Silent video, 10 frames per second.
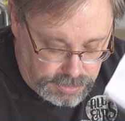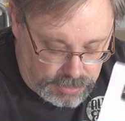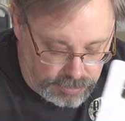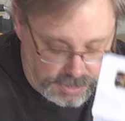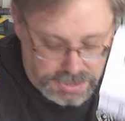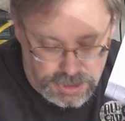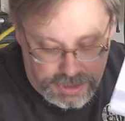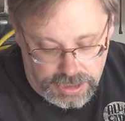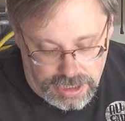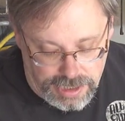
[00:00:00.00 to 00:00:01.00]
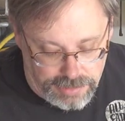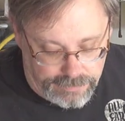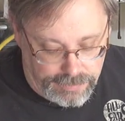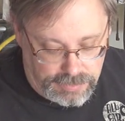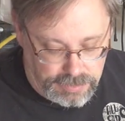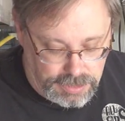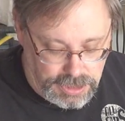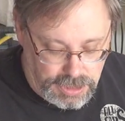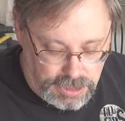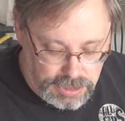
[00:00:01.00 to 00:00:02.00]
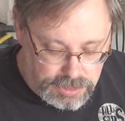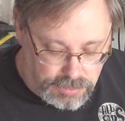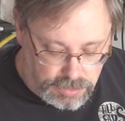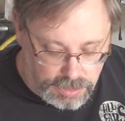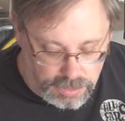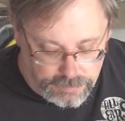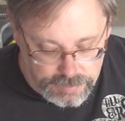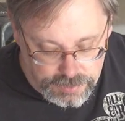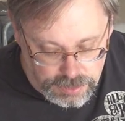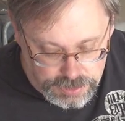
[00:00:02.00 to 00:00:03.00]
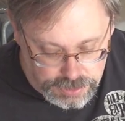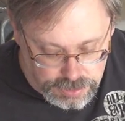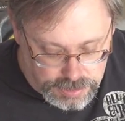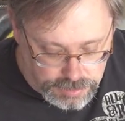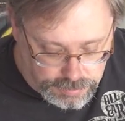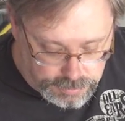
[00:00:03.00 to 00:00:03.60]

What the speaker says: So this doesn't have any sort of instructions.